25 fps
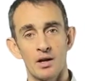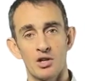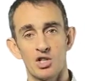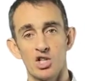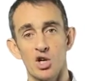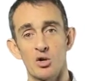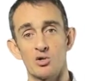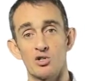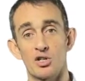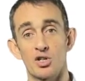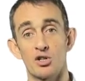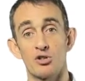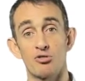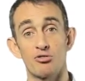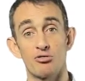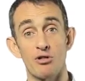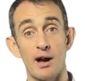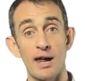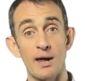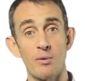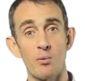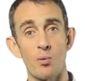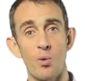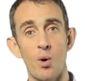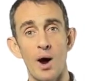So it's a
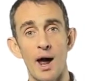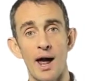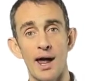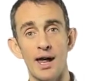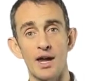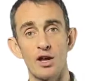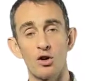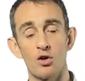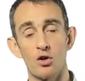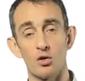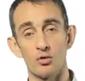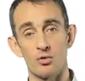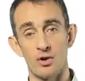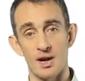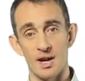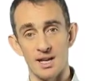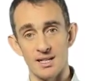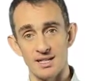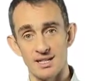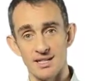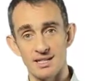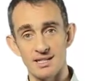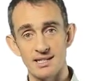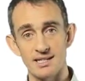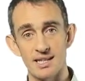great way of
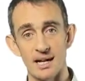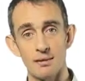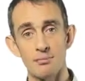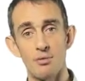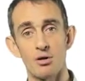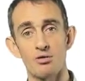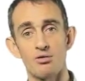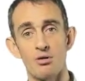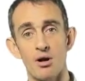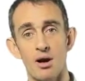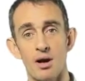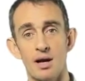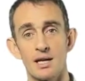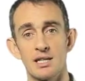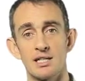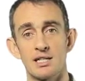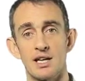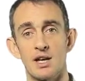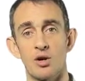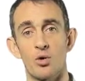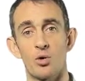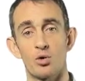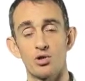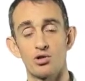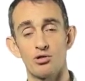
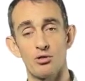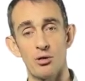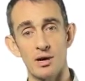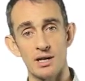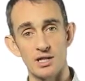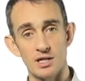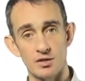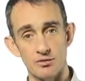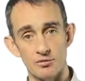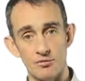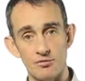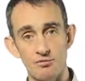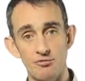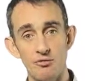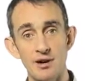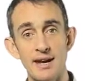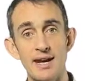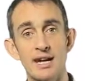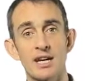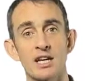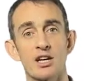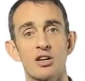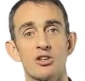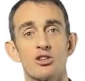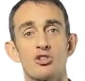summarizing or trying to
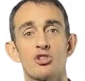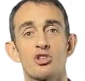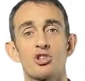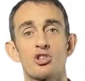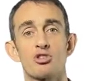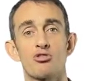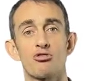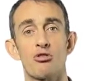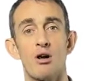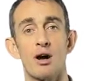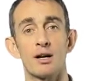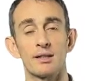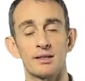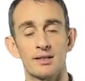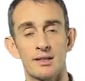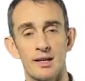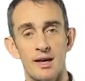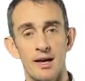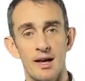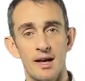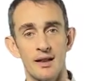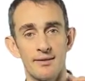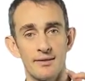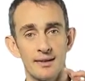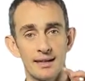reconstruct
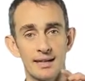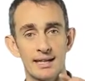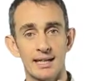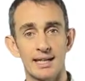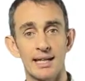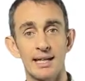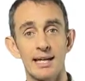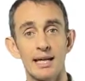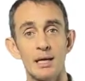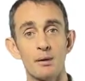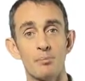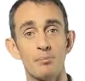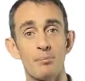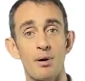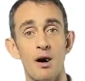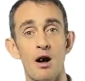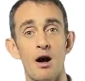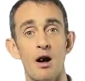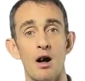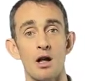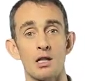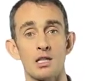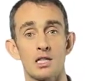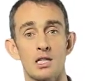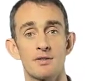the key
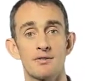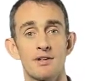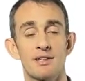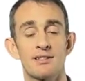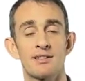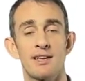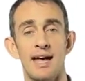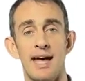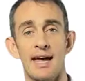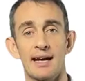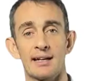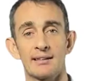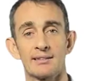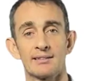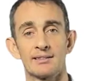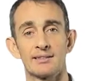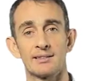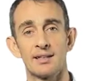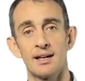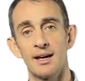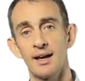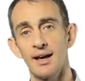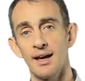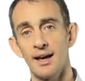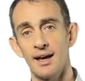parts of a
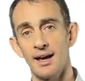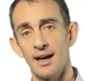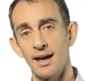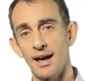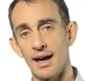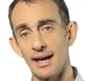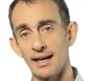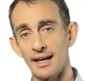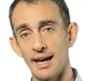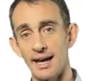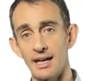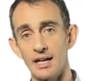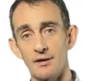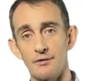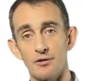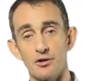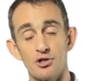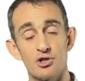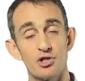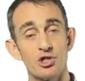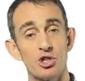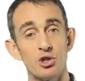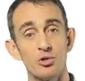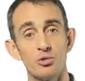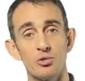text. Again, if the
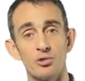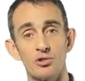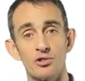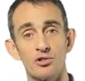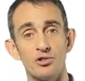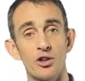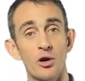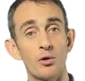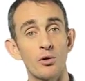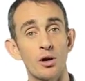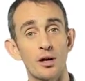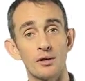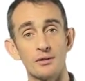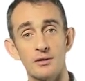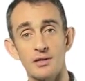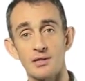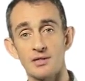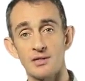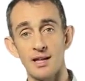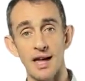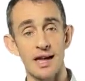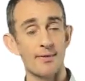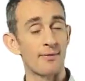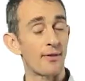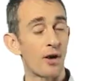students don't
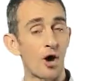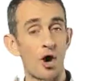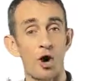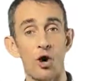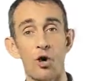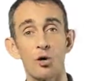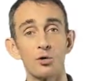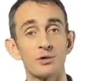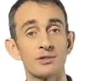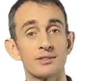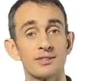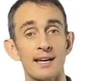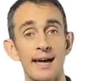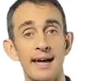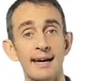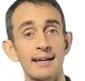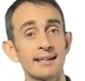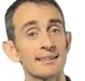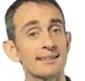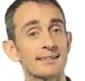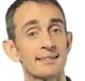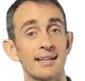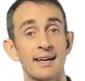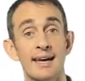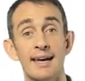understand the whole
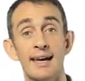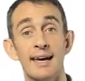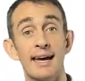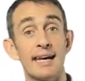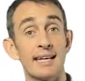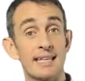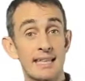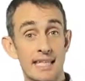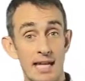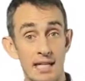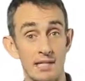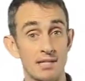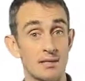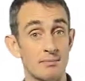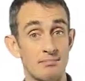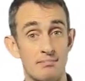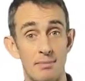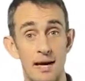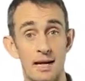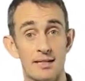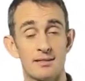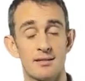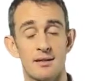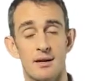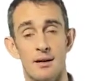text, it doesn't
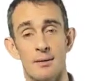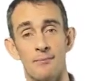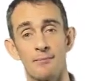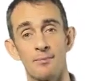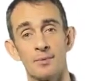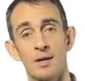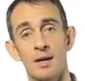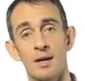matter.